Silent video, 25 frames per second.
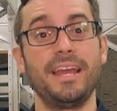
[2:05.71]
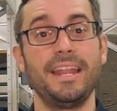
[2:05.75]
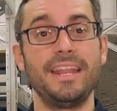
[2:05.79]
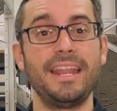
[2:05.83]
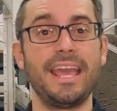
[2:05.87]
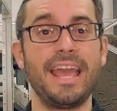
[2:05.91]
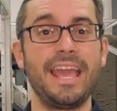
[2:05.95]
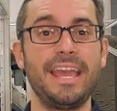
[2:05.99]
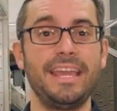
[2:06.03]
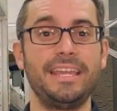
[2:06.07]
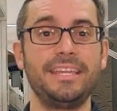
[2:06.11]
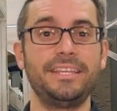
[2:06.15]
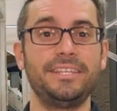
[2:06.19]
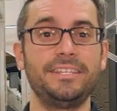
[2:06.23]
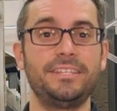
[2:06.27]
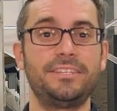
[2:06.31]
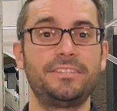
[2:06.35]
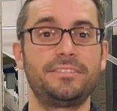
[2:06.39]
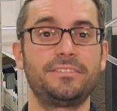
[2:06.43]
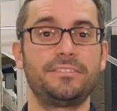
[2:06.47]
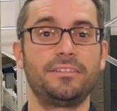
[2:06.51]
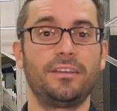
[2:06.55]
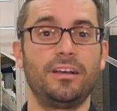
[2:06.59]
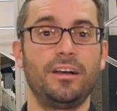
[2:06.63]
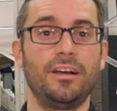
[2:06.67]
an
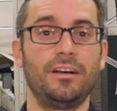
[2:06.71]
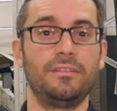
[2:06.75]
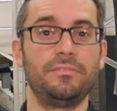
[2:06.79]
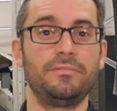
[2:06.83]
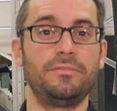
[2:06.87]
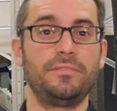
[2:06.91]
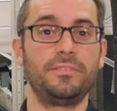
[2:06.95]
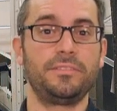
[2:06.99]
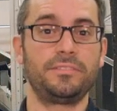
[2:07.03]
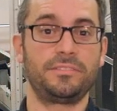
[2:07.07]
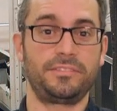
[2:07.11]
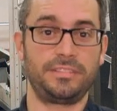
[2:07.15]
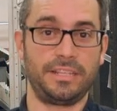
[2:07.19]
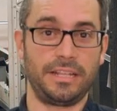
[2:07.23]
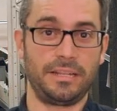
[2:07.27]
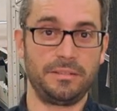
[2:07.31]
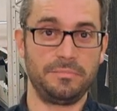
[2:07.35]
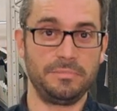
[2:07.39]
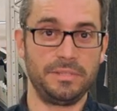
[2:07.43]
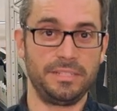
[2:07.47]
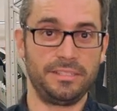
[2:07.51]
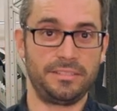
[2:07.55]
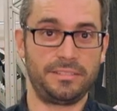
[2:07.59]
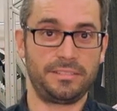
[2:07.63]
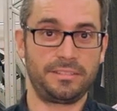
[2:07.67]
age of
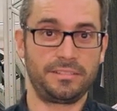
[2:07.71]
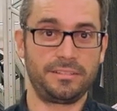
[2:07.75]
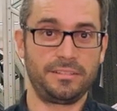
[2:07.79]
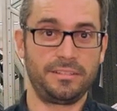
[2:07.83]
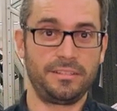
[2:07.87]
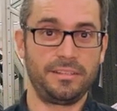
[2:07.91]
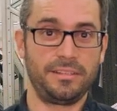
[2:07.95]
settlement.